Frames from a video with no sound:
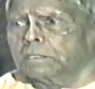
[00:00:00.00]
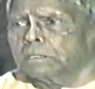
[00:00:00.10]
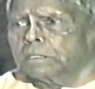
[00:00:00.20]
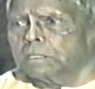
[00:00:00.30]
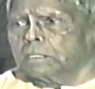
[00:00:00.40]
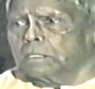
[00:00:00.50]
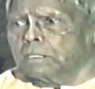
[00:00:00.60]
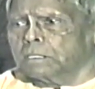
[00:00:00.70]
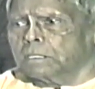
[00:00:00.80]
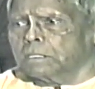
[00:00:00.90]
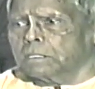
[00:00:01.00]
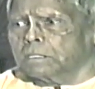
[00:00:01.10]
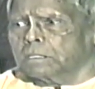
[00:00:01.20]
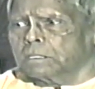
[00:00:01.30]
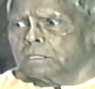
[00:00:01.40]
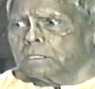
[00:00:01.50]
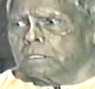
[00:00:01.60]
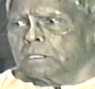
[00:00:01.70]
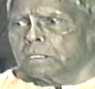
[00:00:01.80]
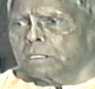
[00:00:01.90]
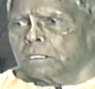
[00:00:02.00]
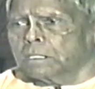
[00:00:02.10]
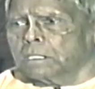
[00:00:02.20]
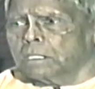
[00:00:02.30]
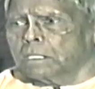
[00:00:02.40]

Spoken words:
(silence)